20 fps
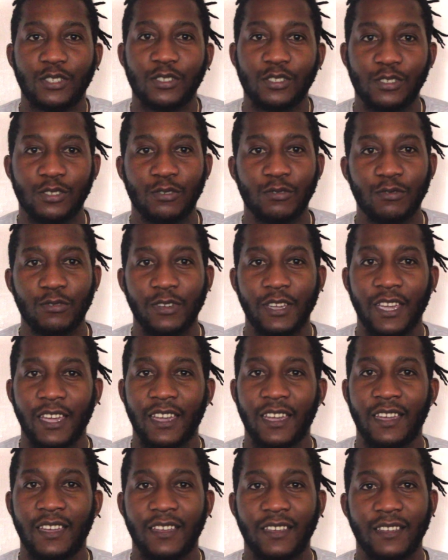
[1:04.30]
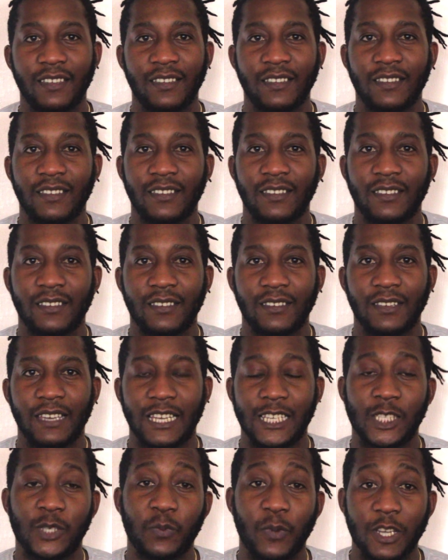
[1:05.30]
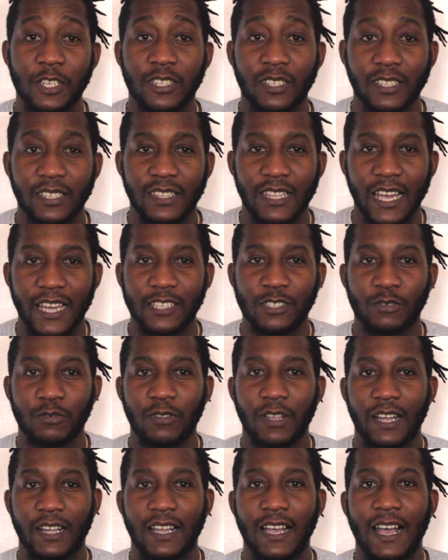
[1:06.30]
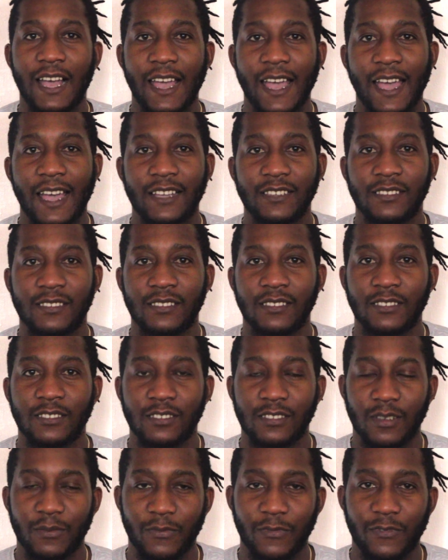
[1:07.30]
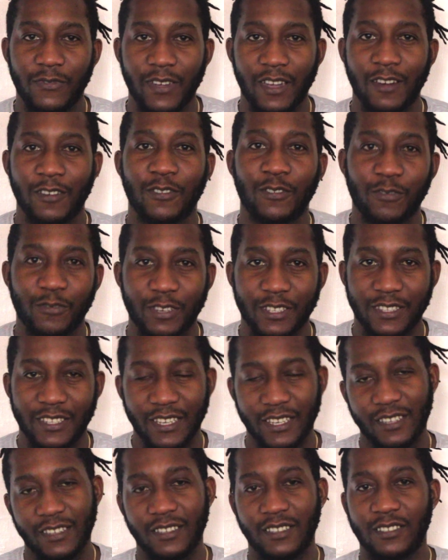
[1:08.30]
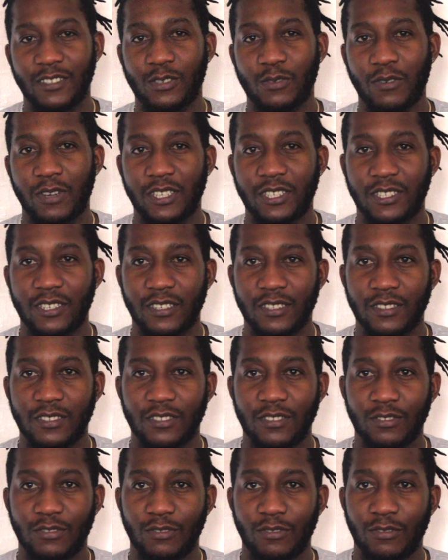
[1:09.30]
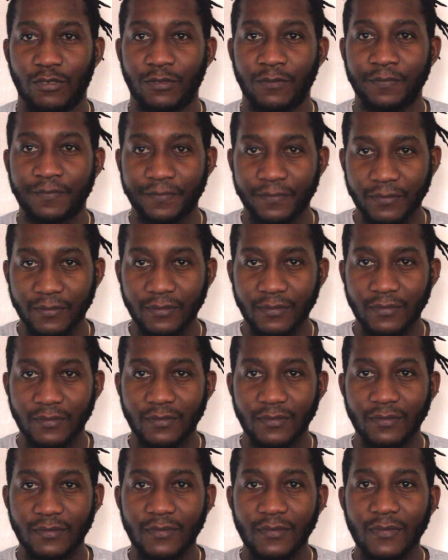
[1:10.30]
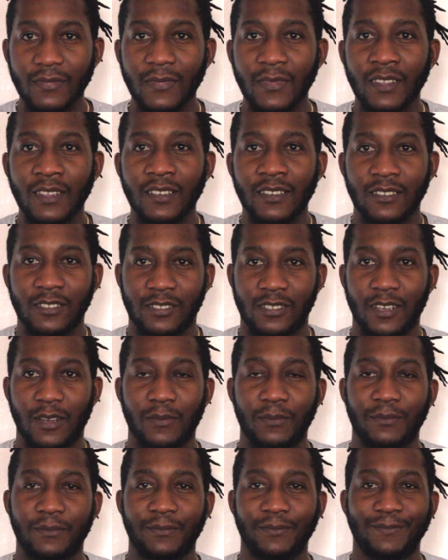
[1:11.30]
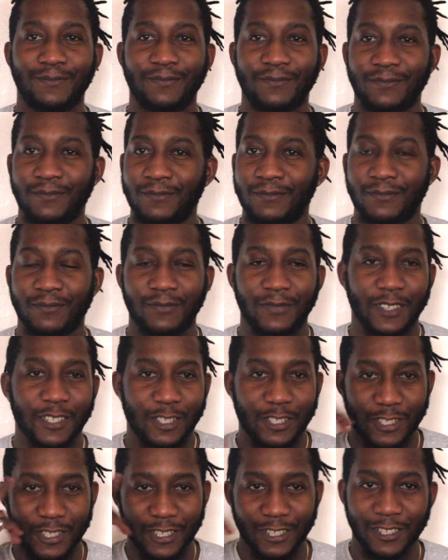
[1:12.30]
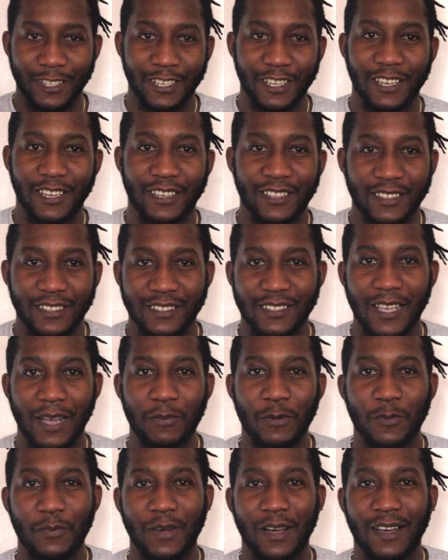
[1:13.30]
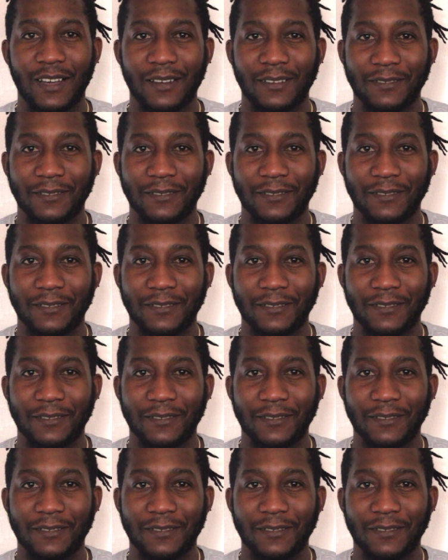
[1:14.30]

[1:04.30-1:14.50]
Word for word: to school here, especially in high school, I got asked some very ridiculous questions, you know, some is still here in the top of my